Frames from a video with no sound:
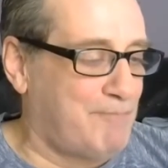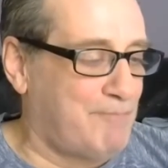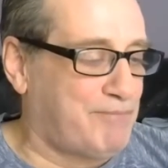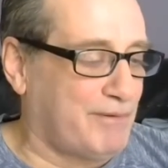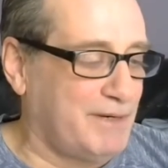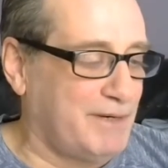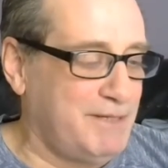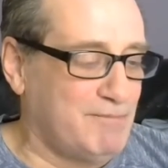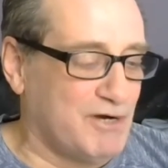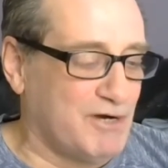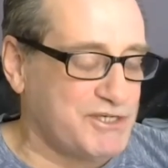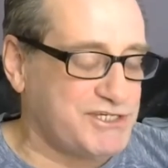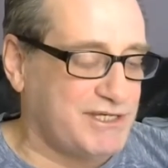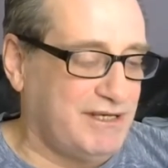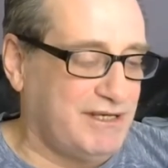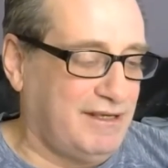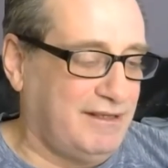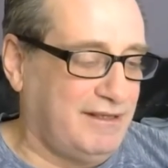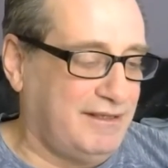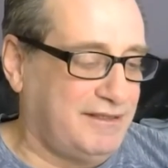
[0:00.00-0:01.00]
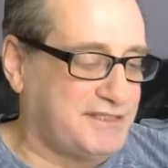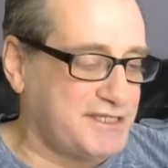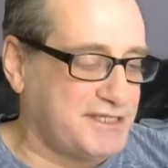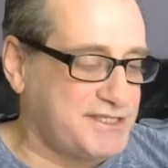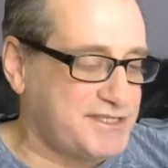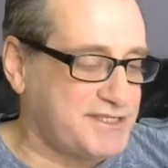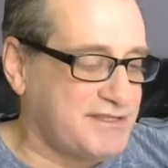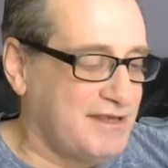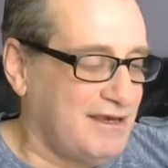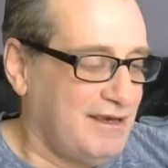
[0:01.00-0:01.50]
pretty much.
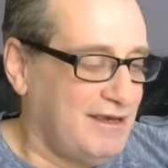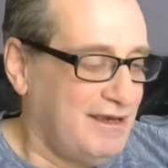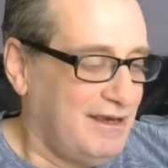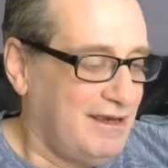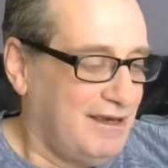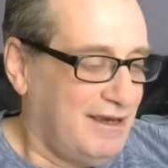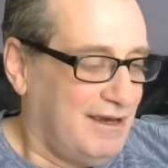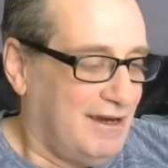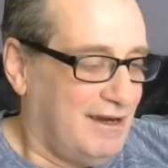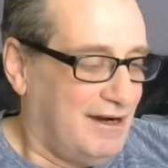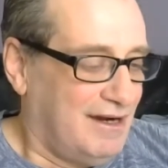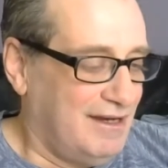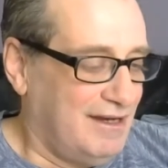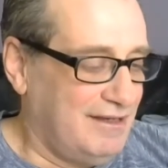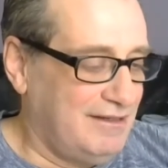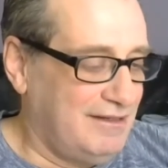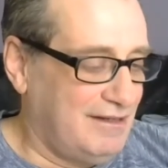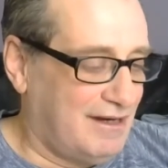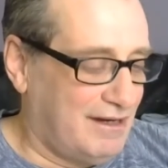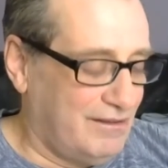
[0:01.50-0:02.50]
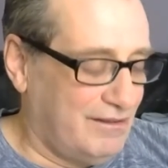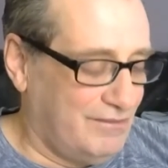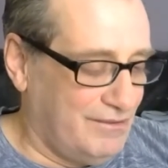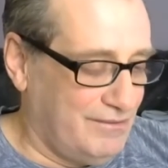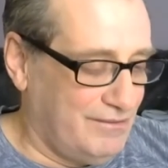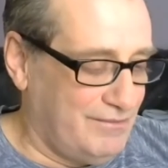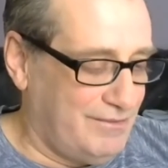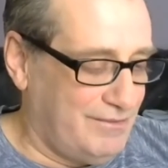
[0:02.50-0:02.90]
Just, to